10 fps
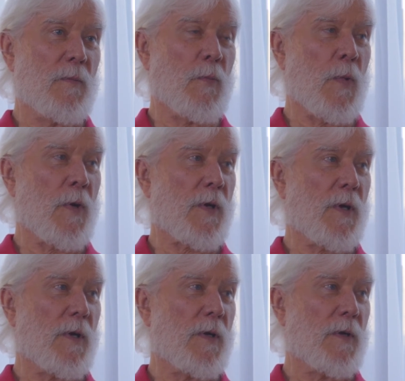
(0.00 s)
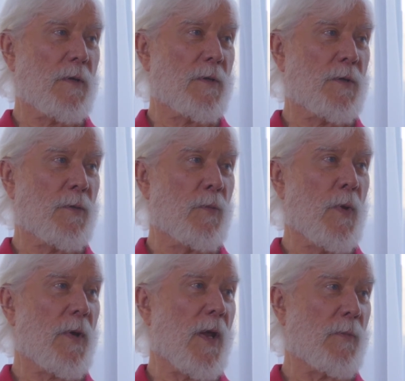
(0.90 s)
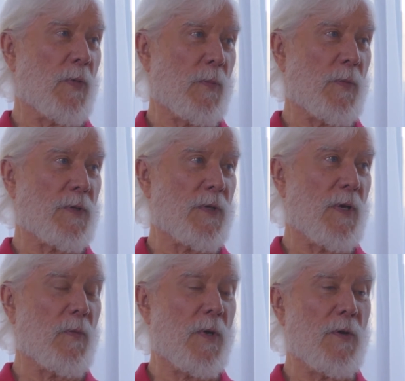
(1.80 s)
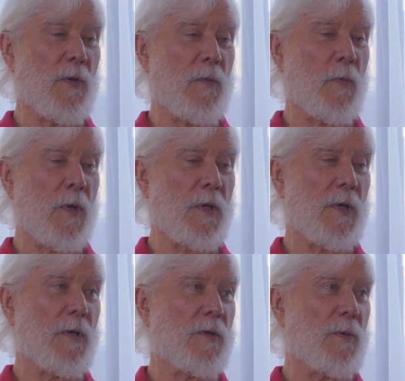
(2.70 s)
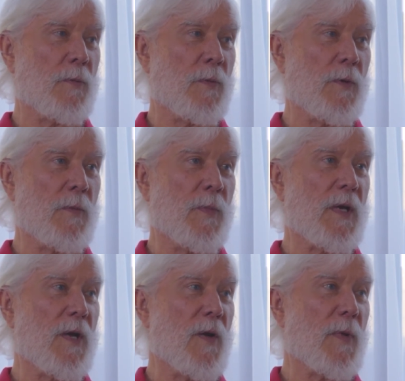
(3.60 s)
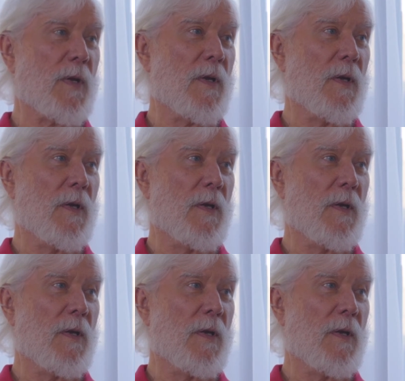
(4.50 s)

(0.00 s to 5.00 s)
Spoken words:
work toward that purpose. And when you're working toward becoming